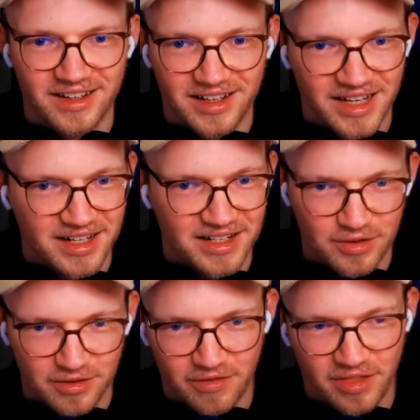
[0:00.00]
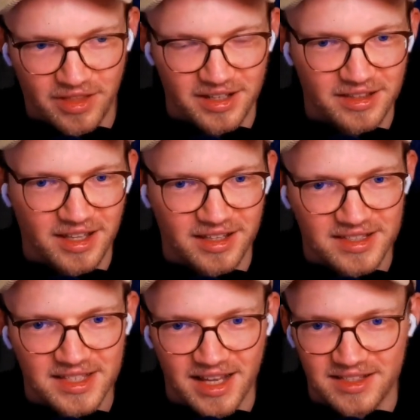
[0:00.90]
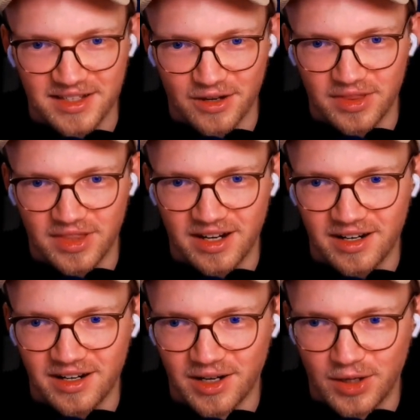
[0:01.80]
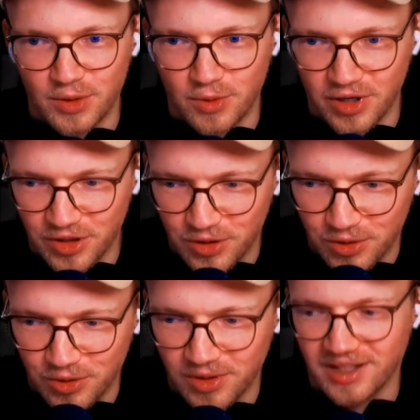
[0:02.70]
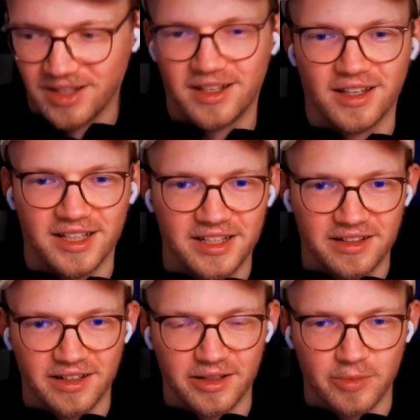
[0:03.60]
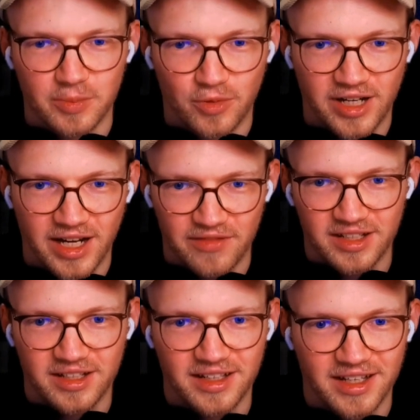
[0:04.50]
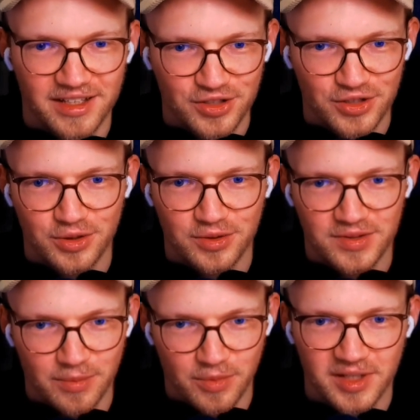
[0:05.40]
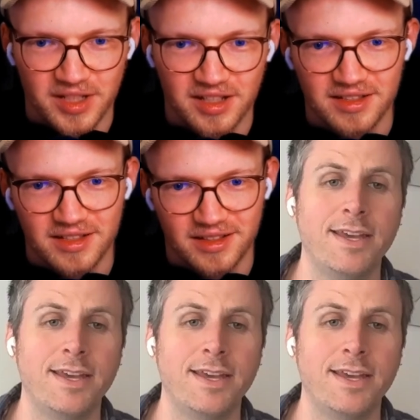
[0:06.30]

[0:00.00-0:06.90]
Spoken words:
any sort of thing that stands out there where you lean a little bit more heavy into some opinions?